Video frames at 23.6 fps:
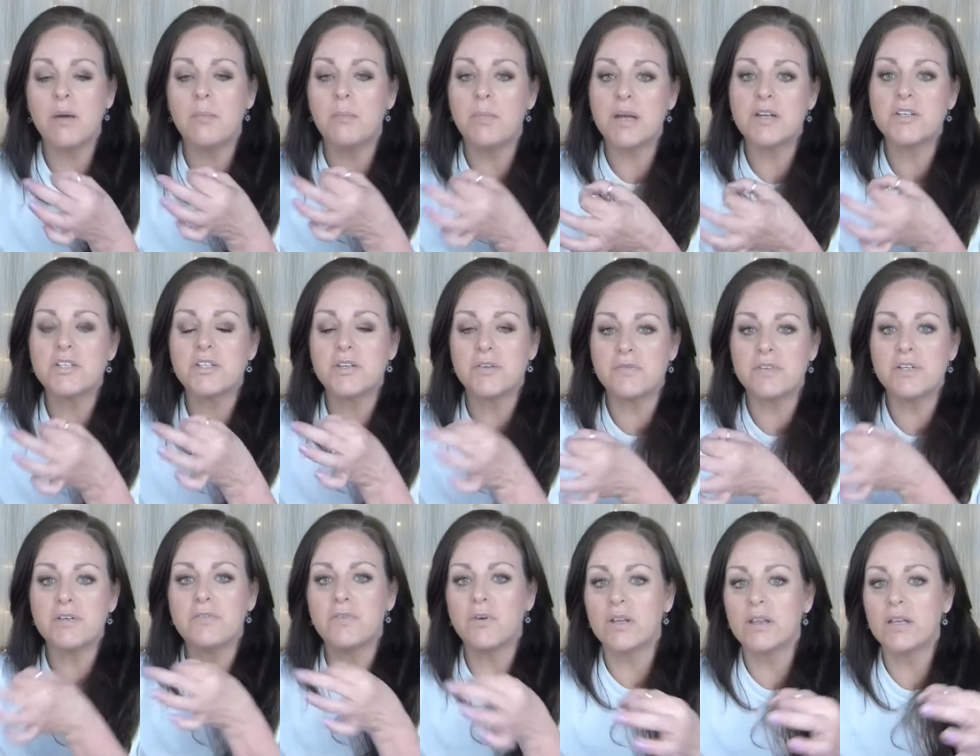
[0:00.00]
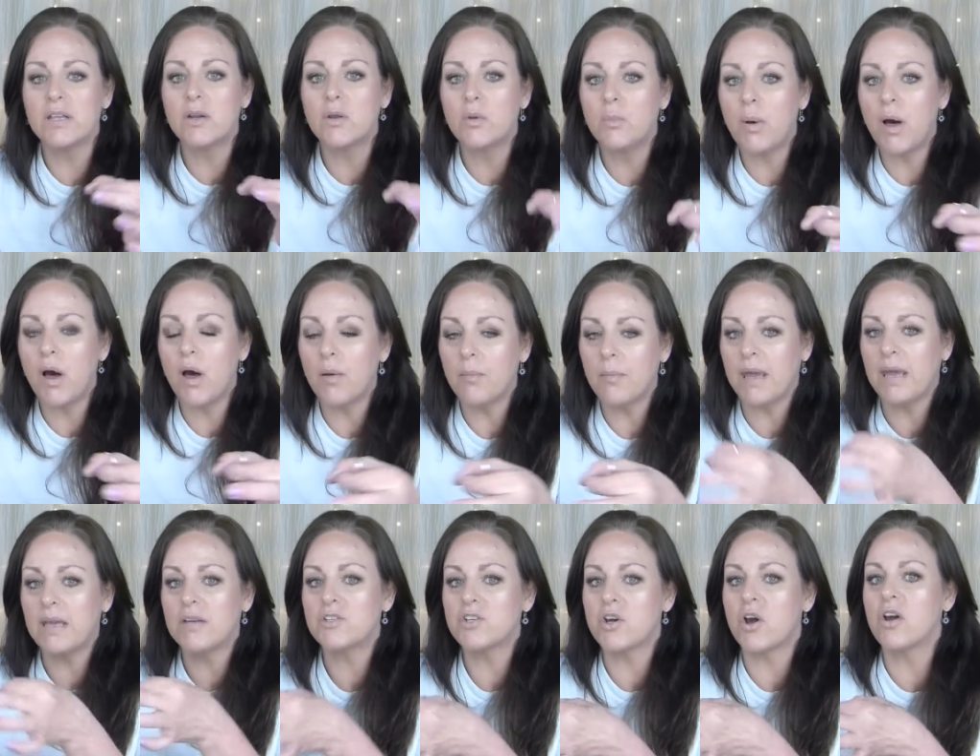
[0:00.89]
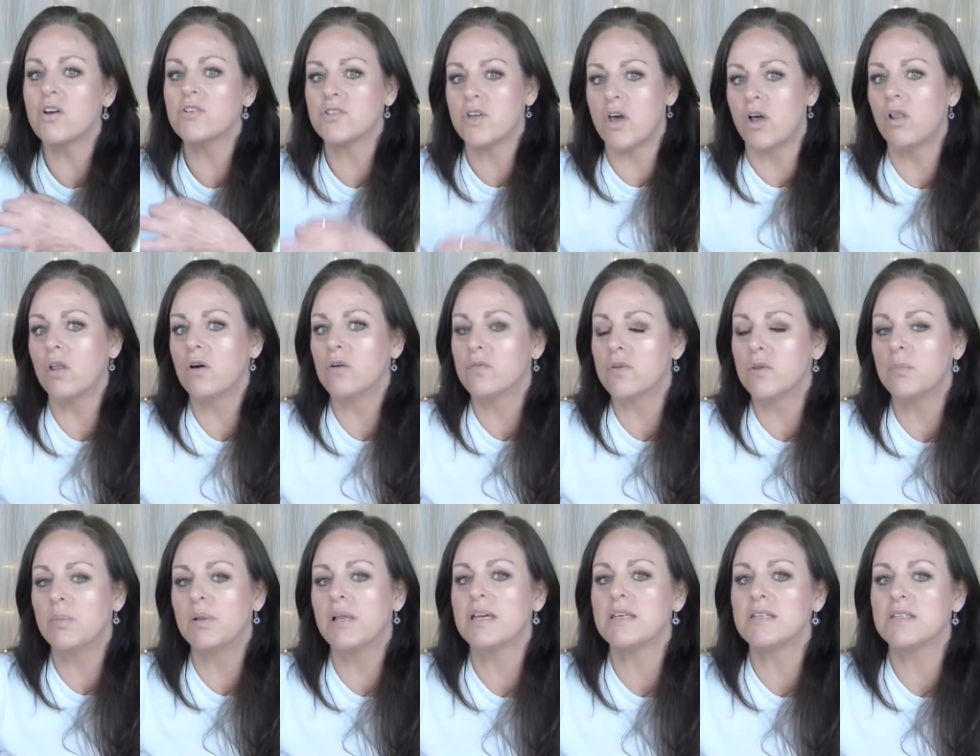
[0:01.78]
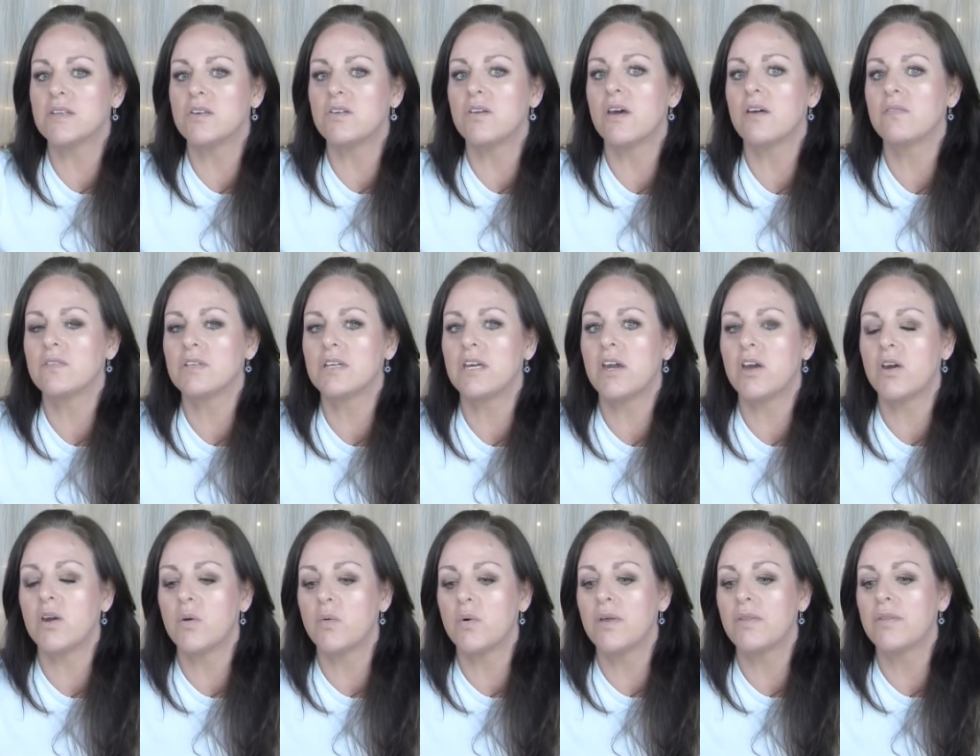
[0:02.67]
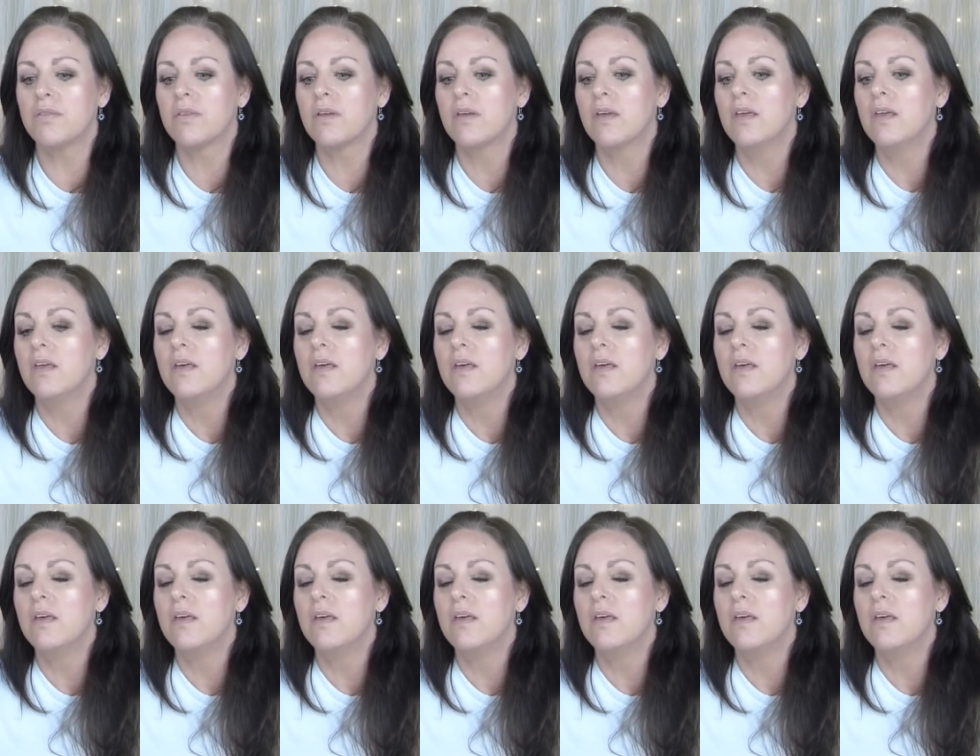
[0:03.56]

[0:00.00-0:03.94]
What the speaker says: a bunch of different little pomade jars all over the place that you have to carry with